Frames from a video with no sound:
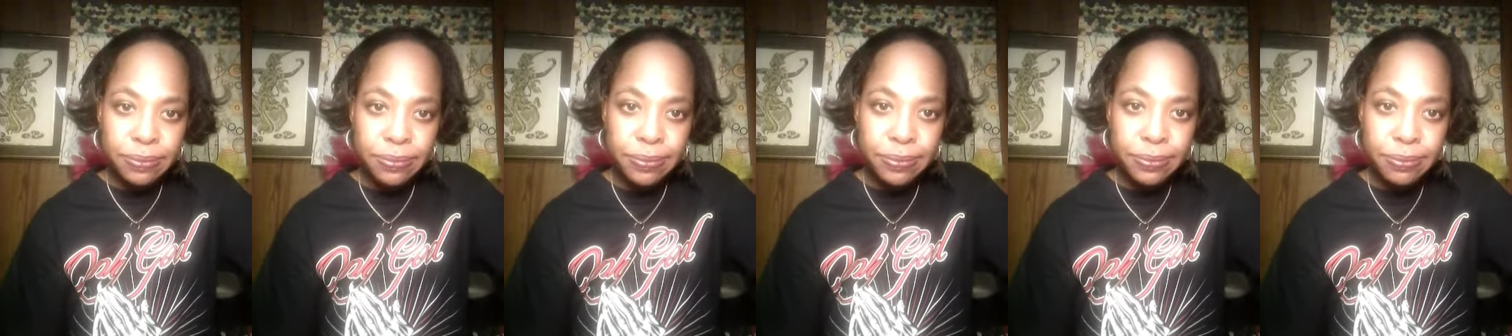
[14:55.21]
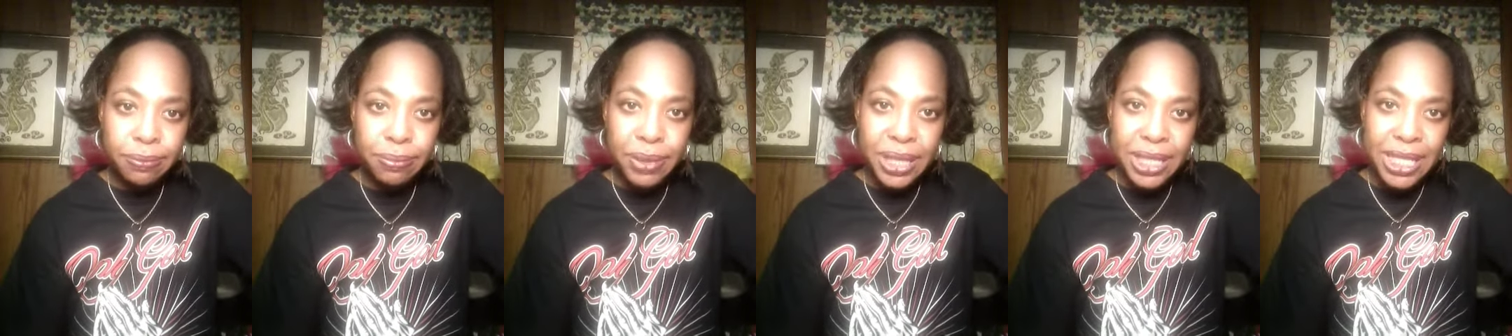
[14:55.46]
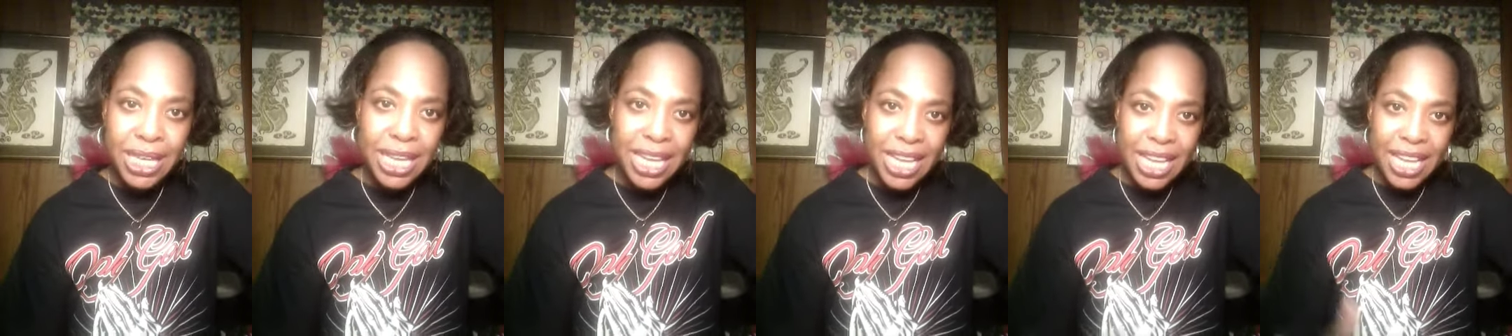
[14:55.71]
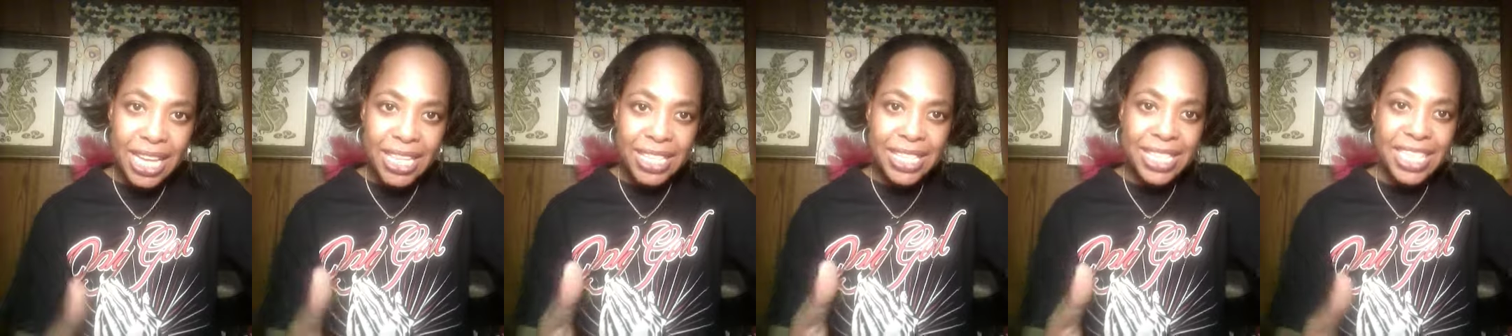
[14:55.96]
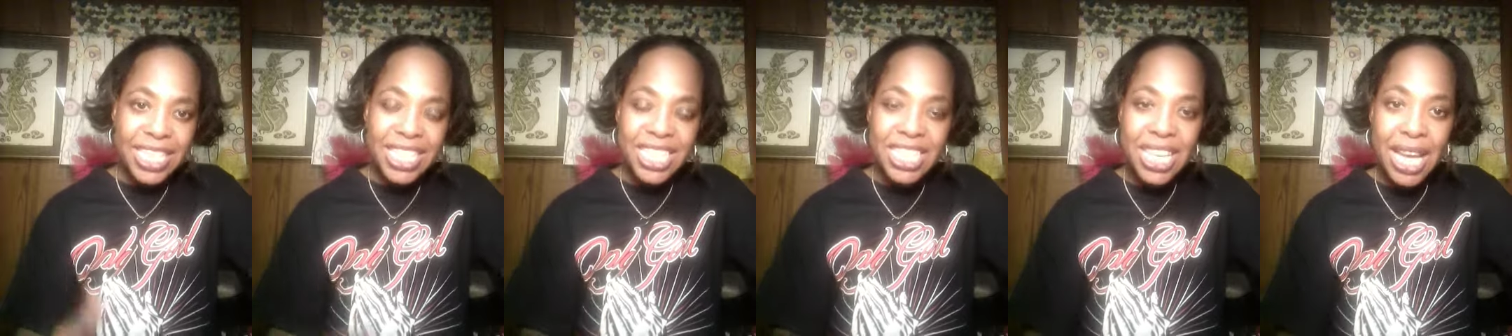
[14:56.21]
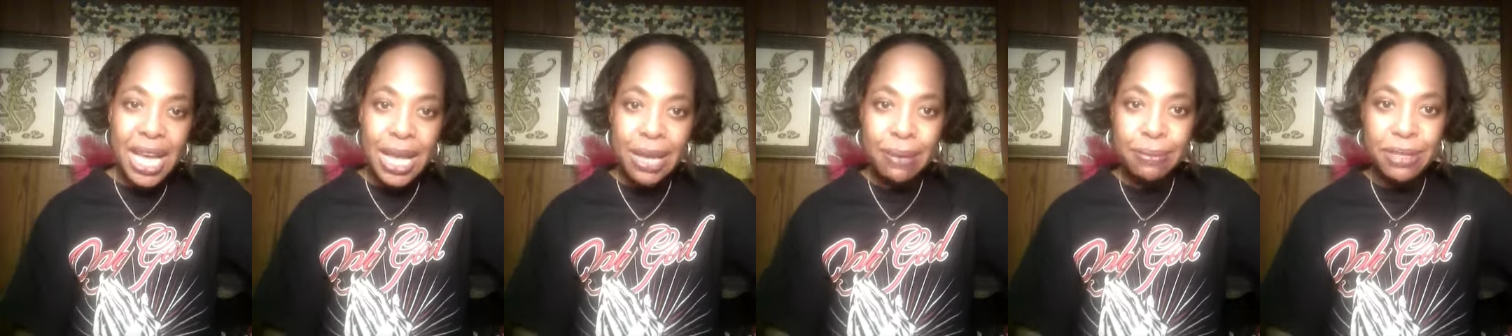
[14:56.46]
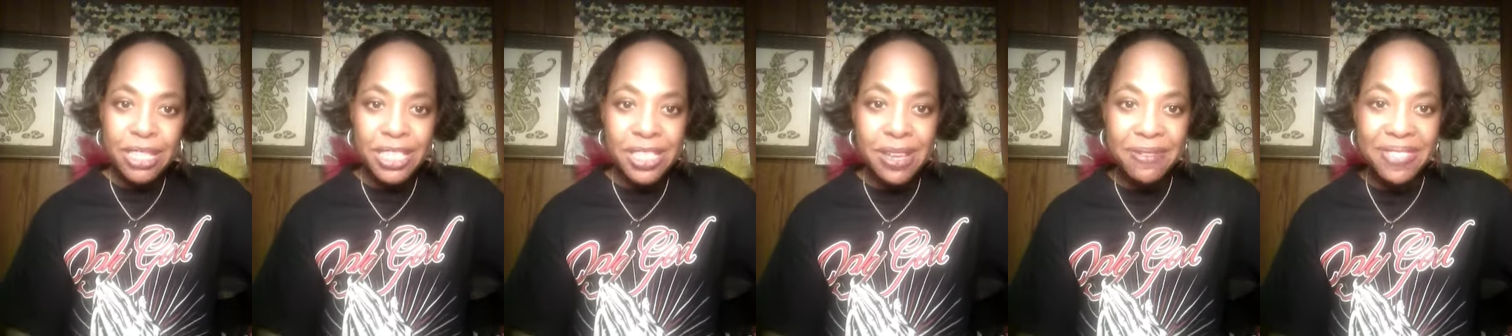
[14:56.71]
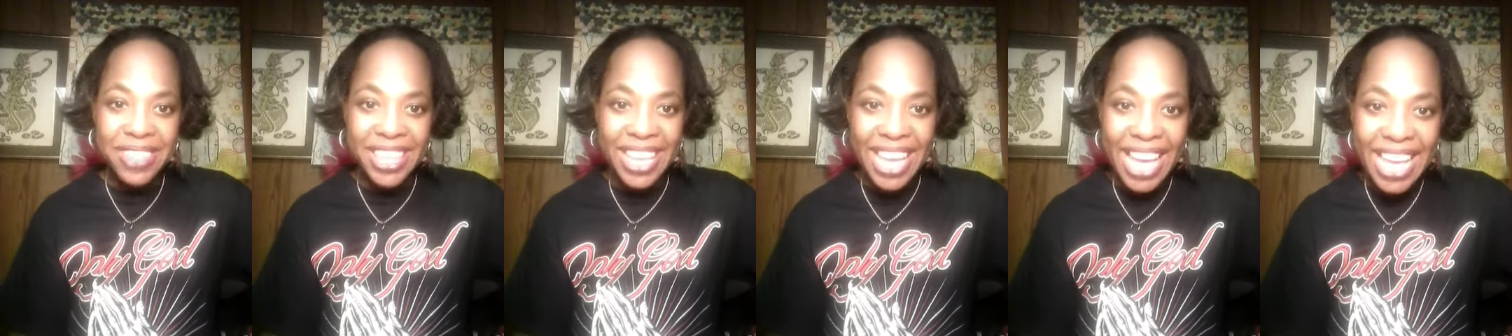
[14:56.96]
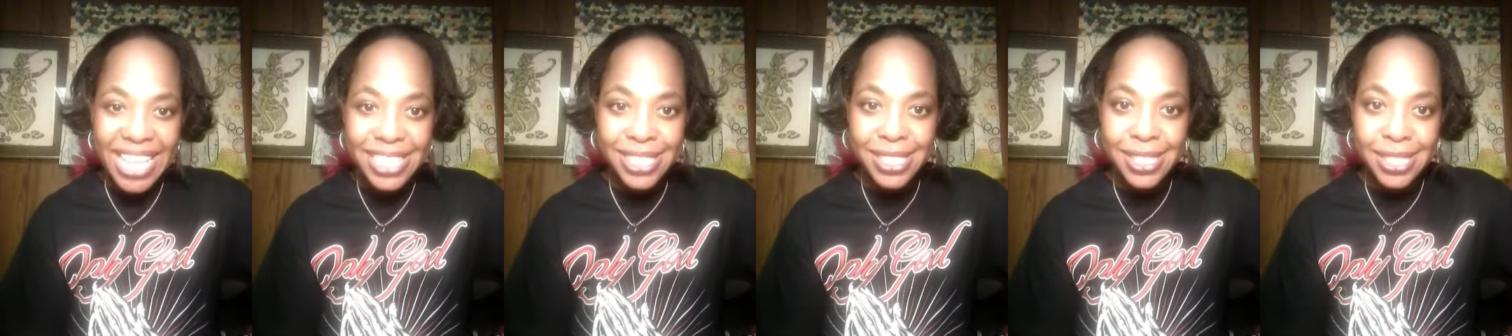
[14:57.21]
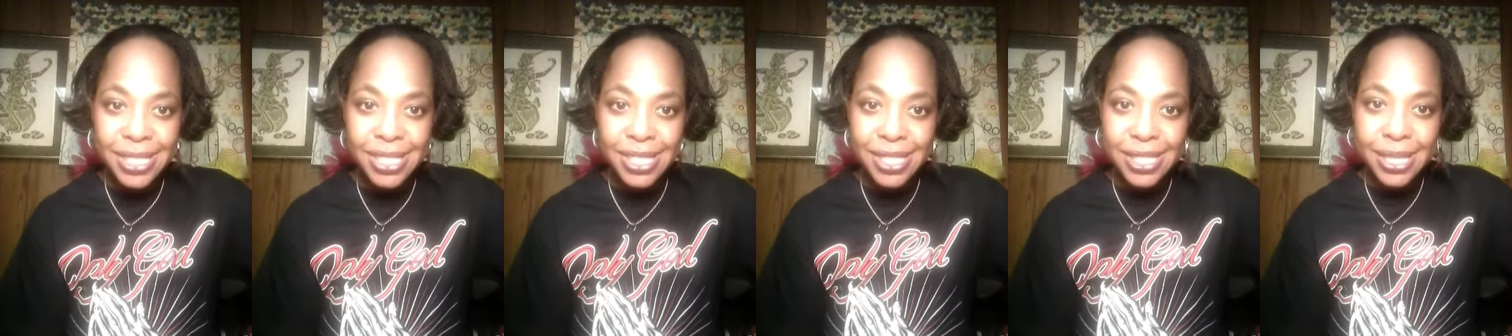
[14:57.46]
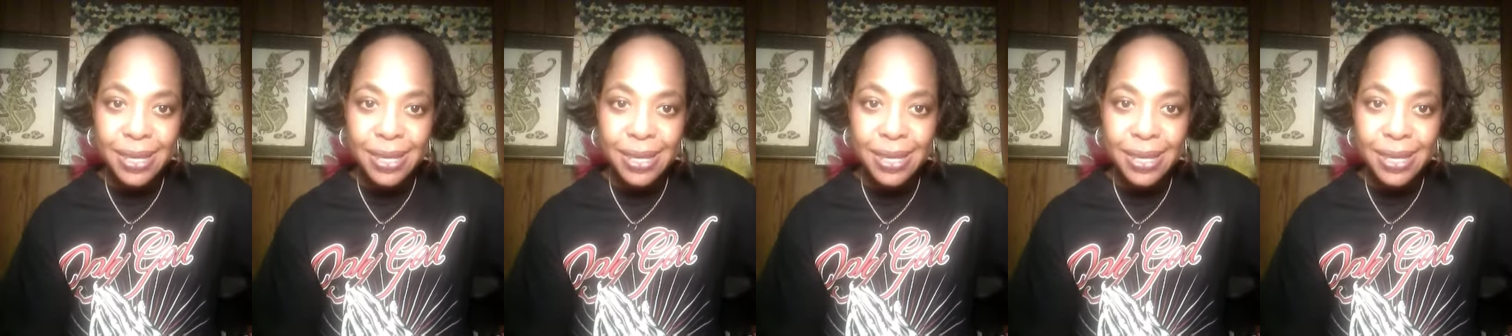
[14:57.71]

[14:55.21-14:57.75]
but I see time is of the essence.